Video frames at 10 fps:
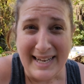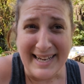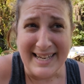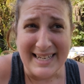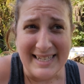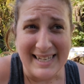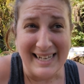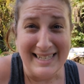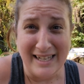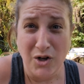and
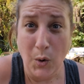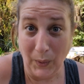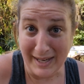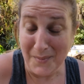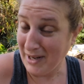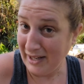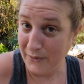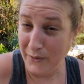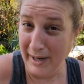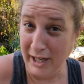I did quit my
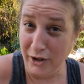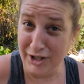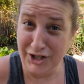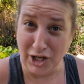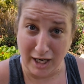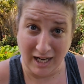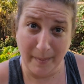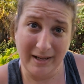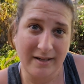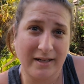regular
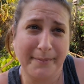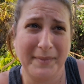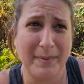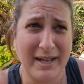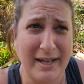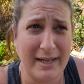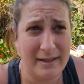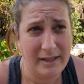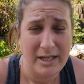job maybe